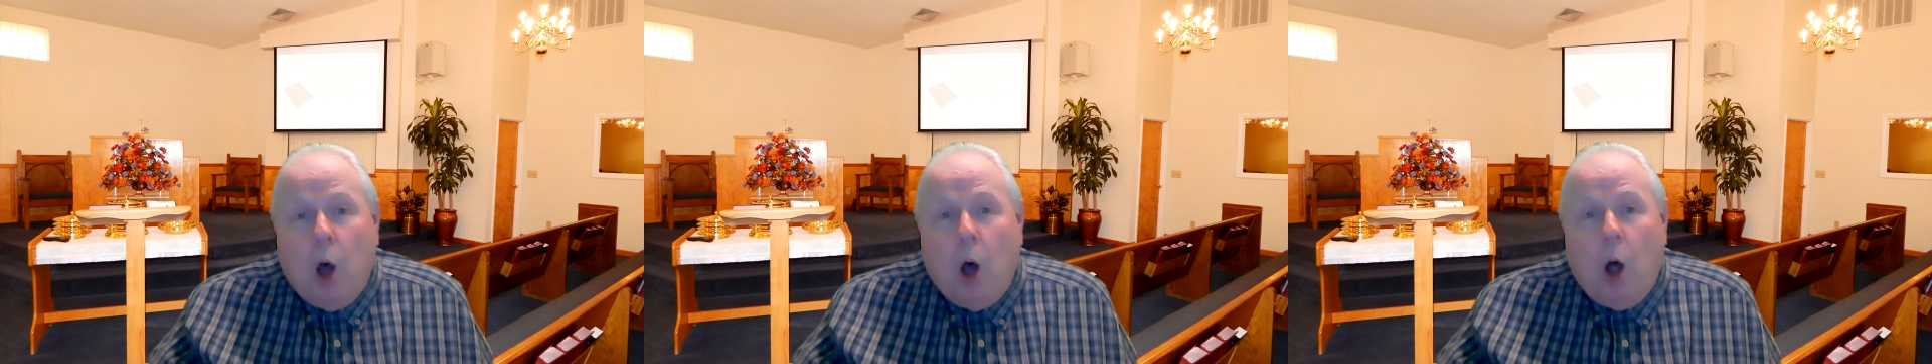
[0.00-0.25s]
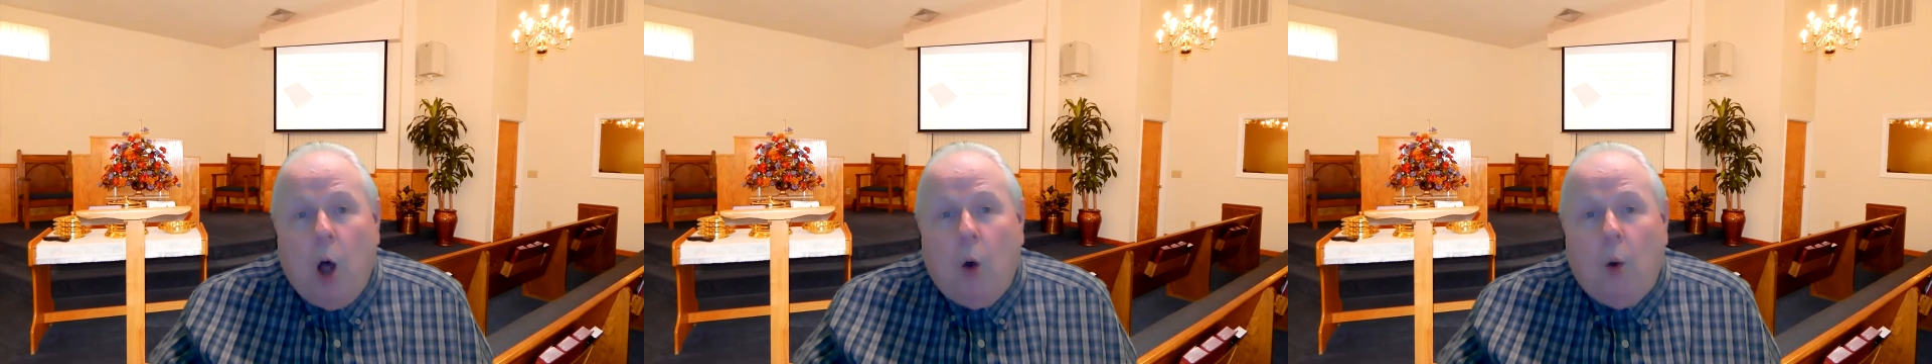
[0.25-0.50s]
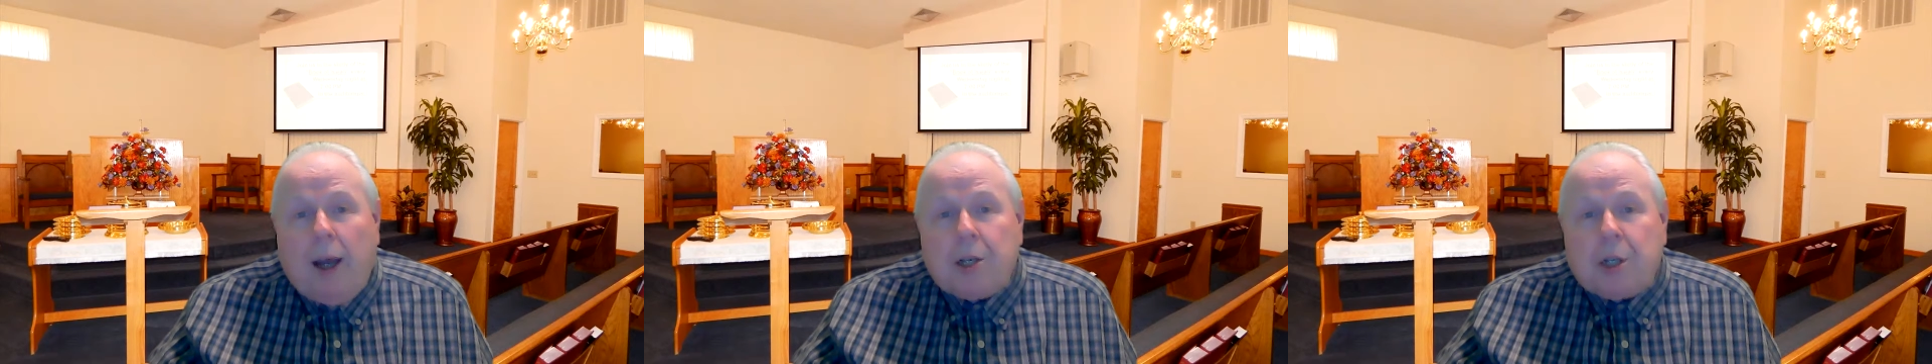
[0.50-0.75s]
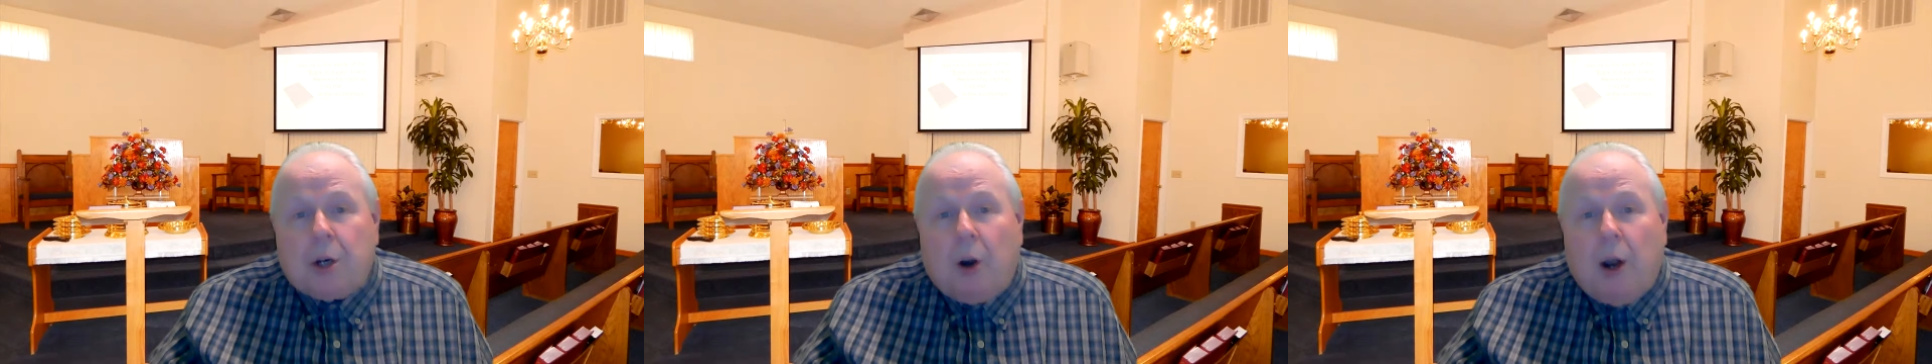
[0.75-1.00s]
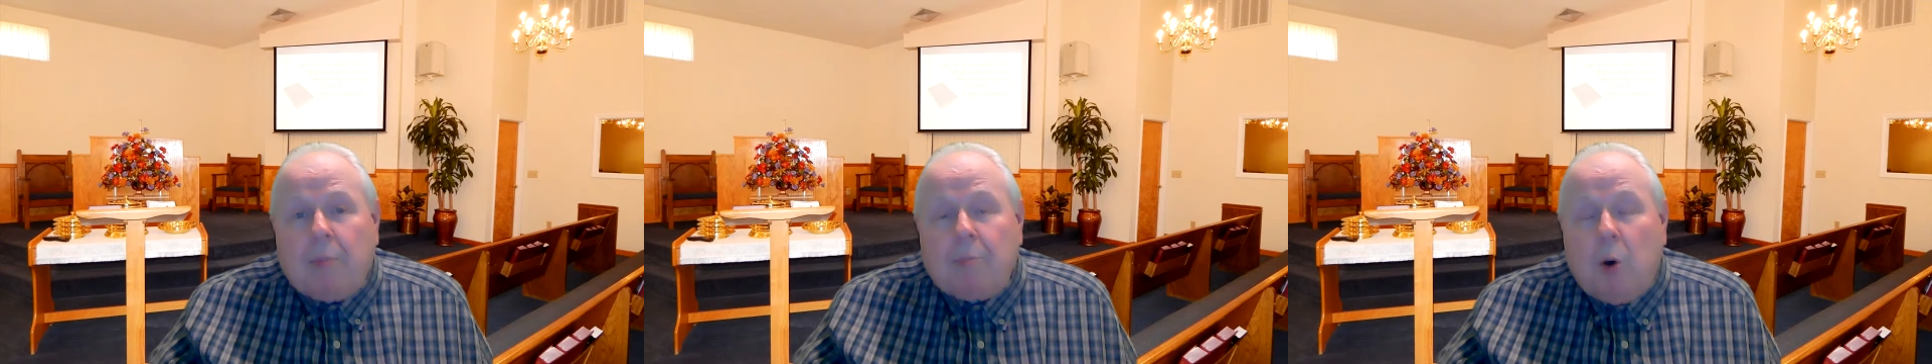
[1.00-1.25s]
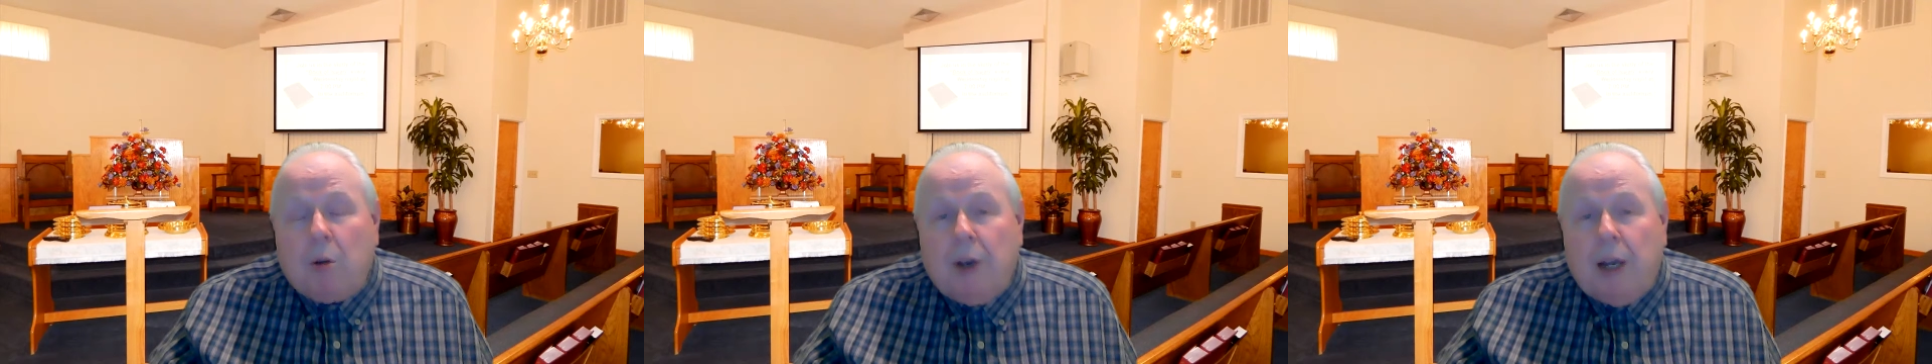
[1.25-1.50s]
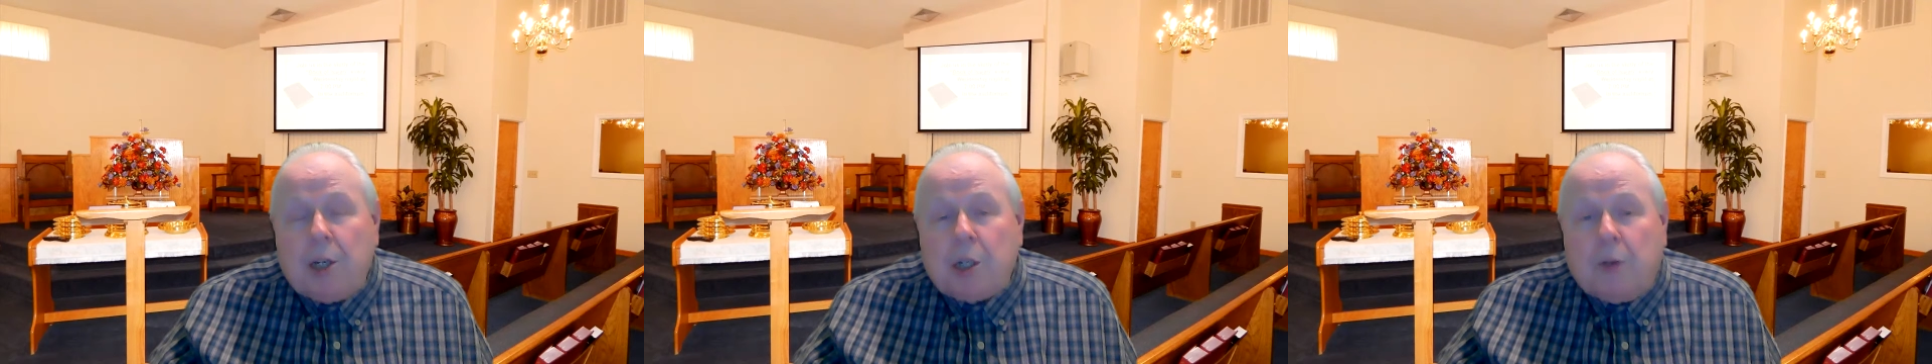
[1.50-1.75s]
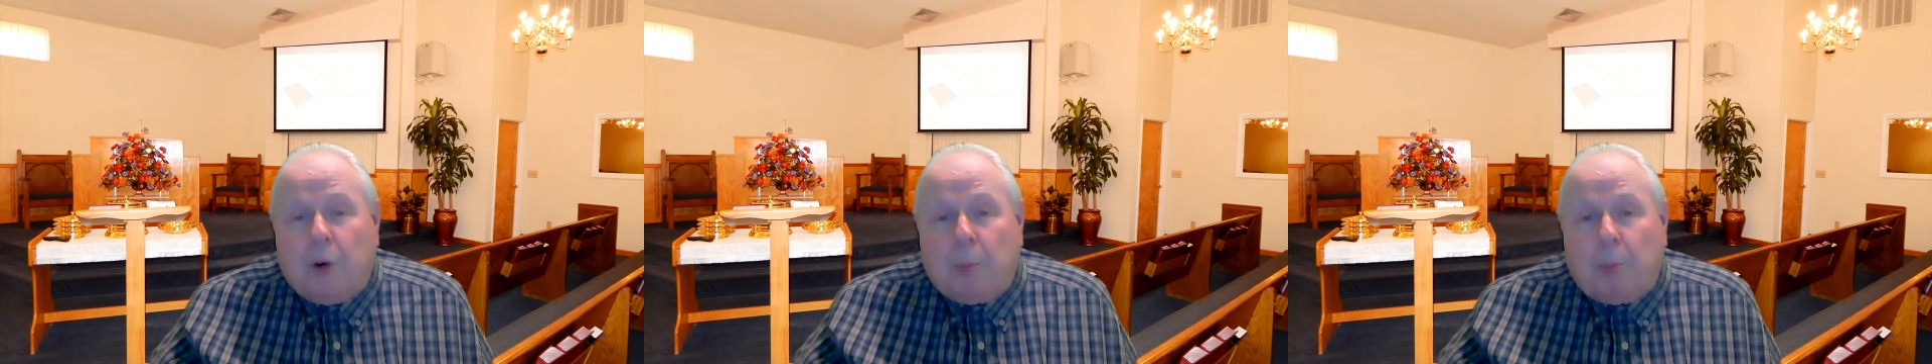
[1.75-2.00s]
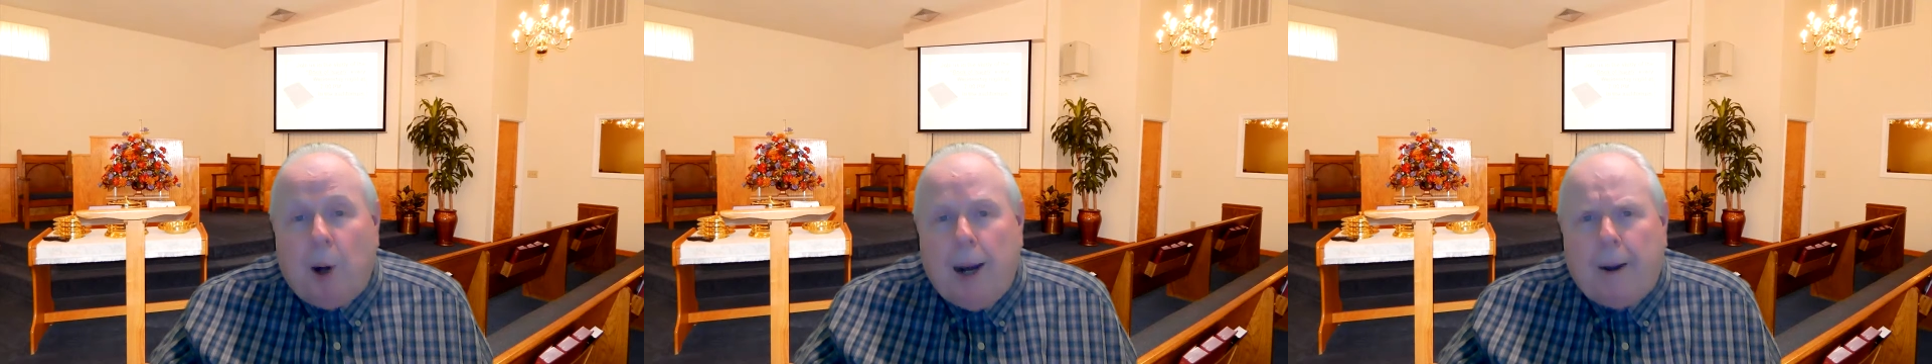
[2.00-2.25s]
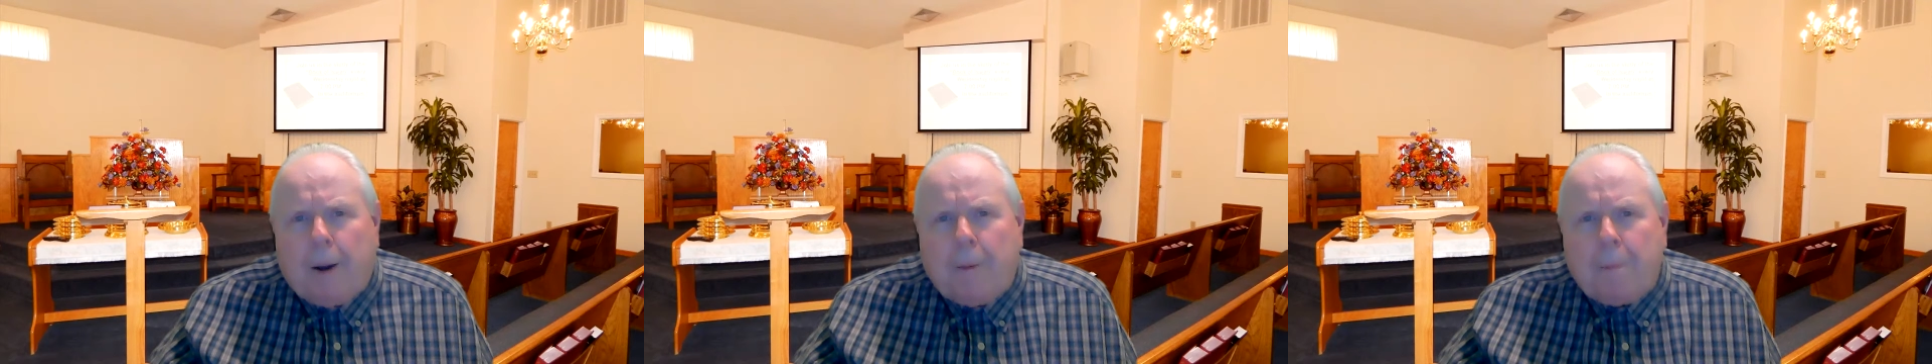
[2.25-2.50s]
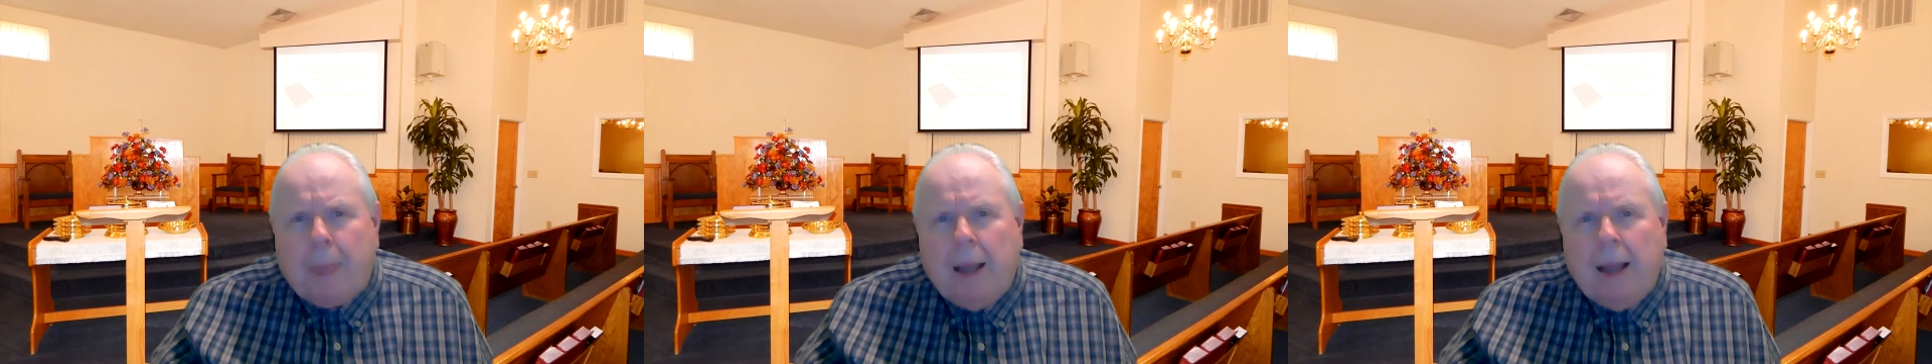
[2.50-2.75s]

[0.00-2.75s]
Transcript: always a great motivation for prayer.